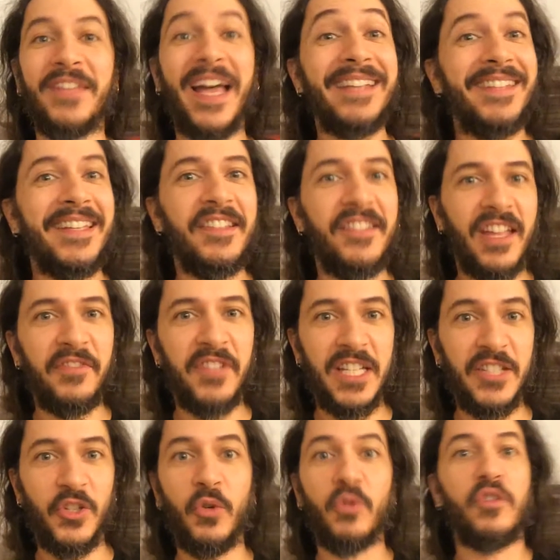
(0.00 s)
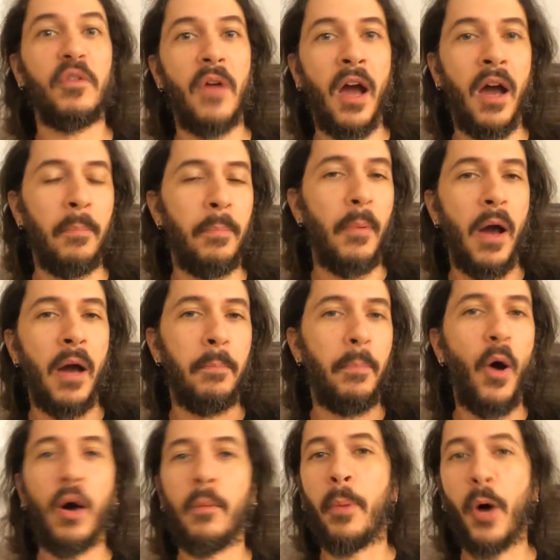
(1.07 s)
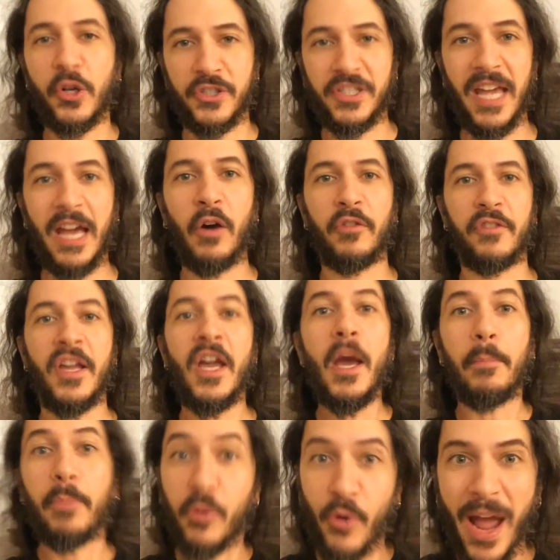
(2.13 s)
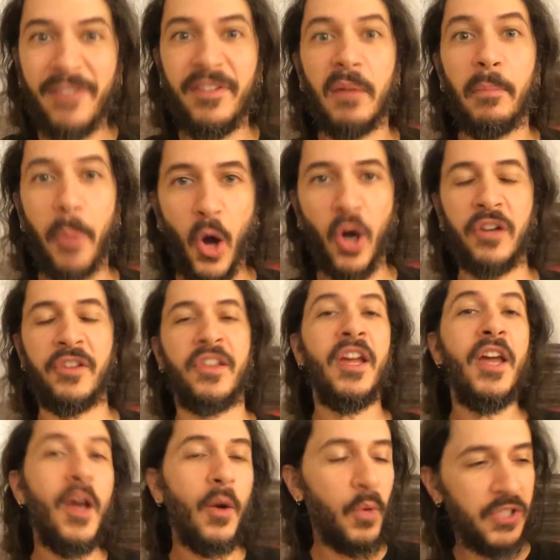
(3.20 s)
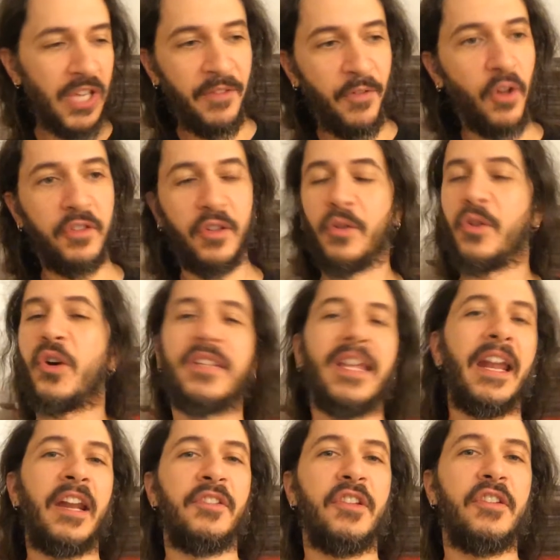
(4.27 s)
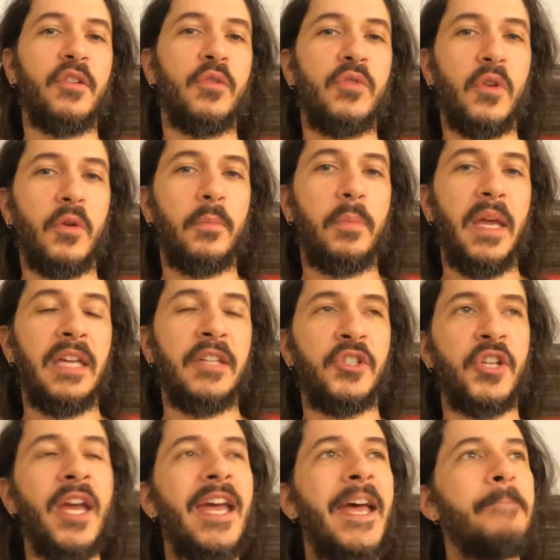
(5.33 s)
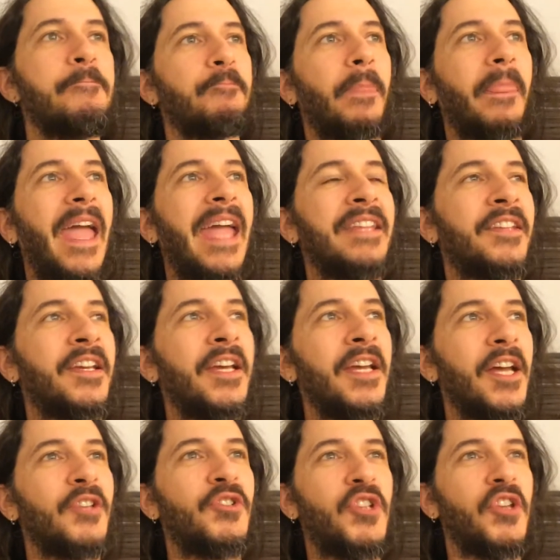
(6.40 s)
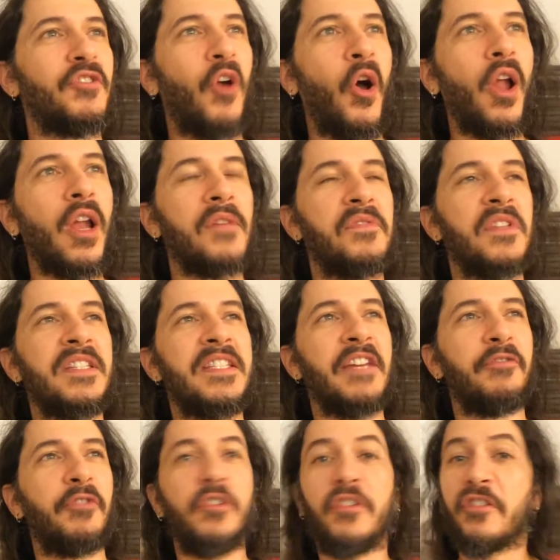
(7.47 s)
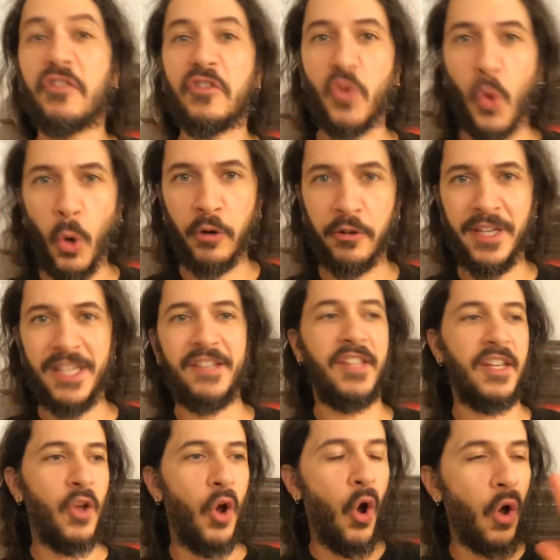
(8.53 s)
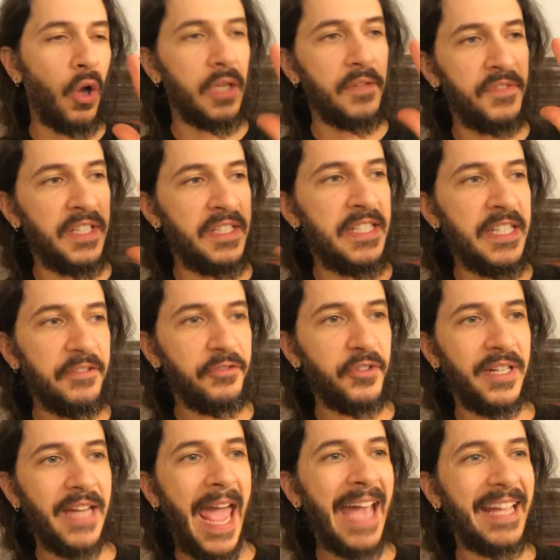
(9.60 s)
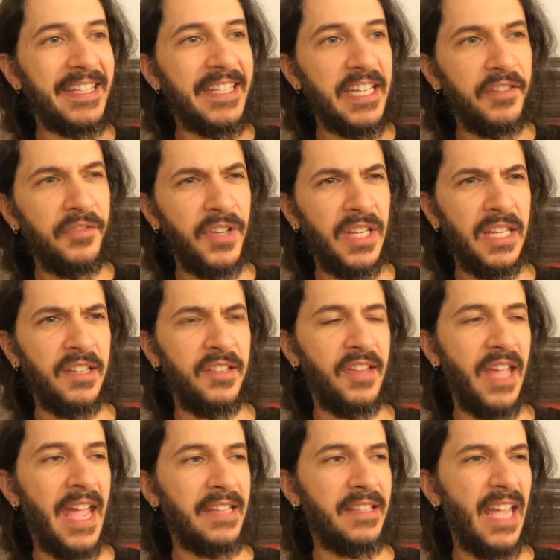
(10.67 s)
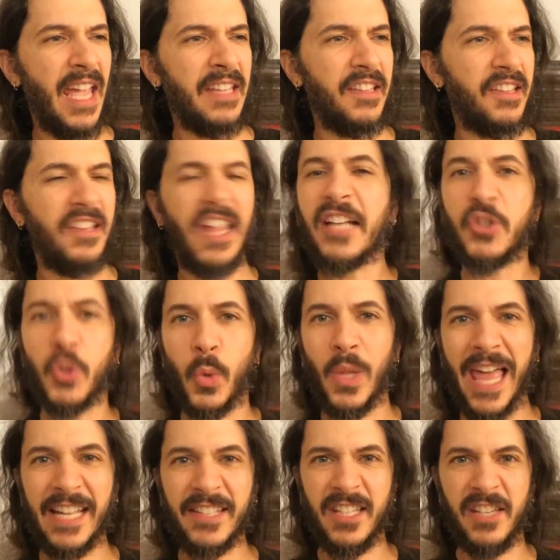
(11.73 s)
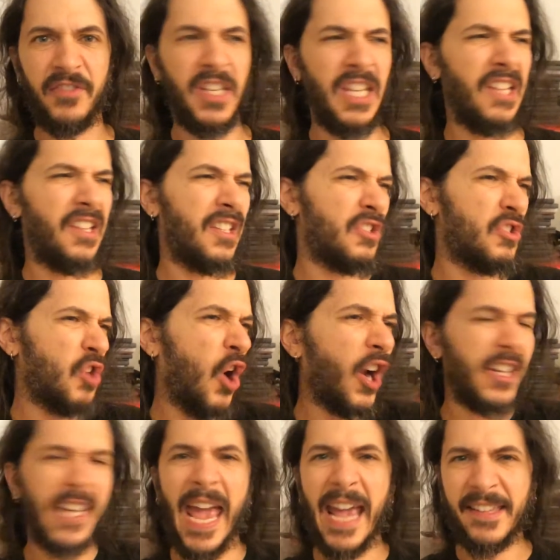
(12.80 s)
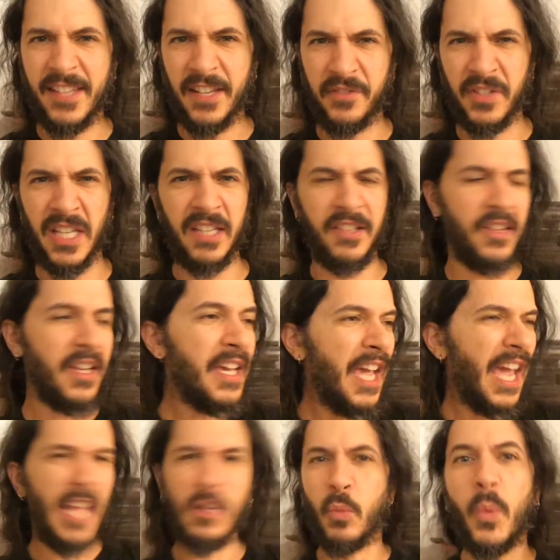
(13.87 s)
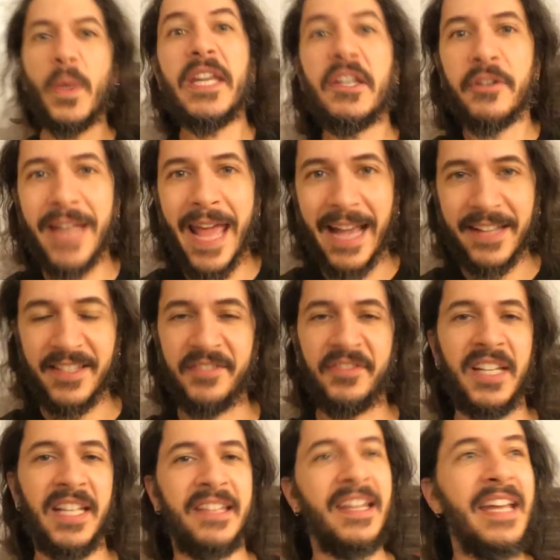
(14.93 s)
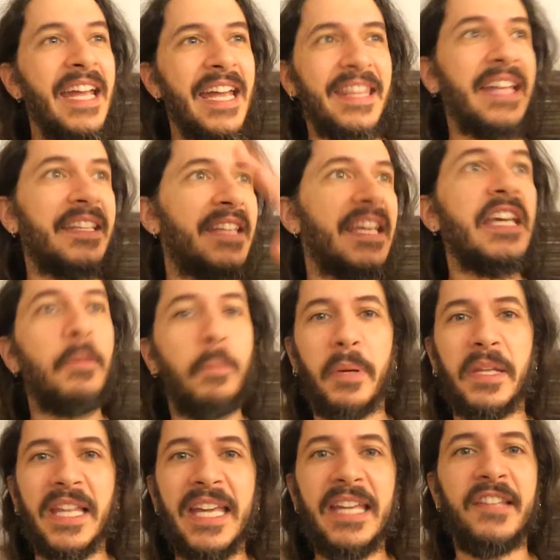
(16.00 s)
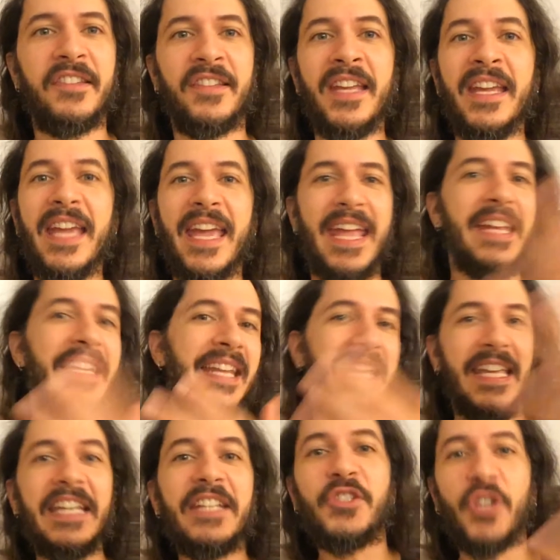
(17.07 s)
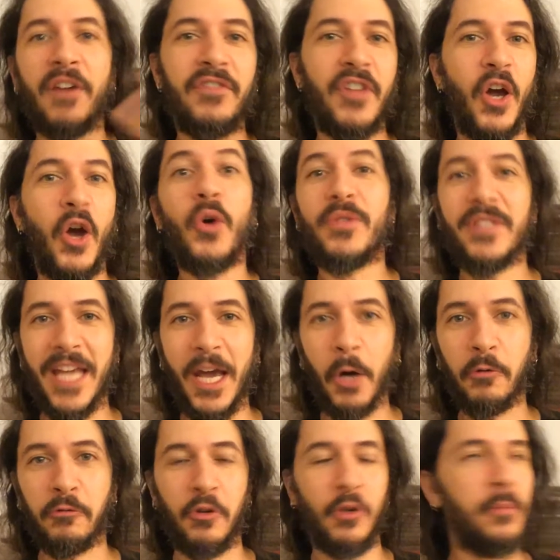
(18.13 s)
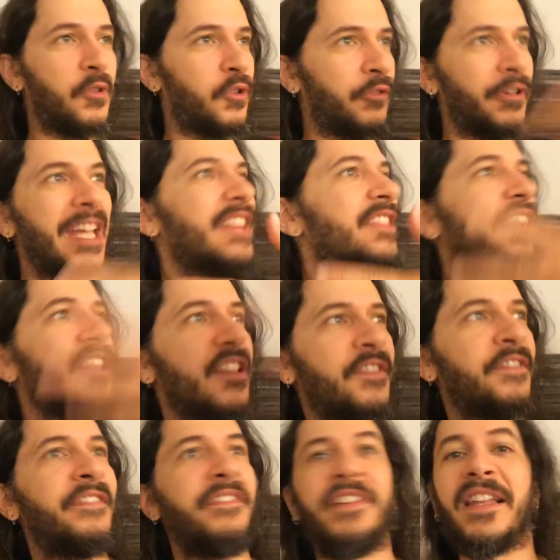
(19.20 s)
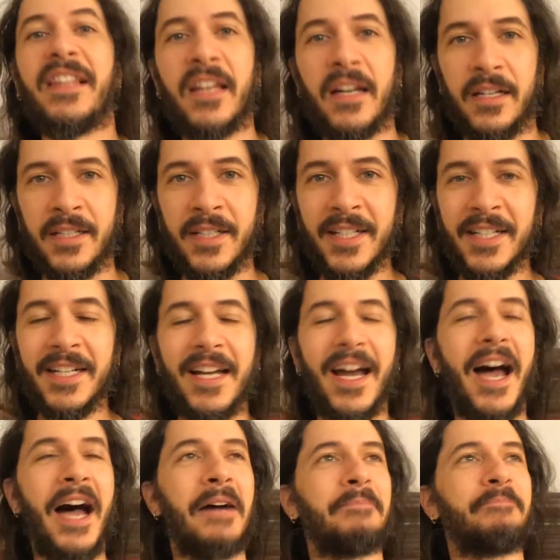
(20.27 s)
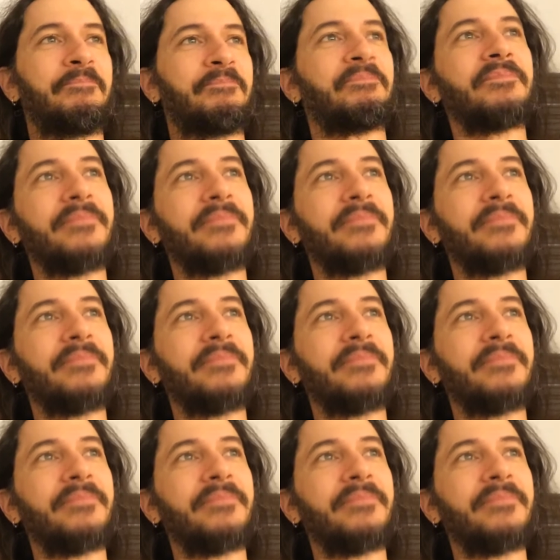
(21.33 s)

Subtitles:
1972's Paul Bartel's Private Parts, which I've also looked at on this YouTube page. And just all of the different stories and all of the different activities and sexual activities and dark activities and weird activities that take place in each of the hotel rooms or in this villa. And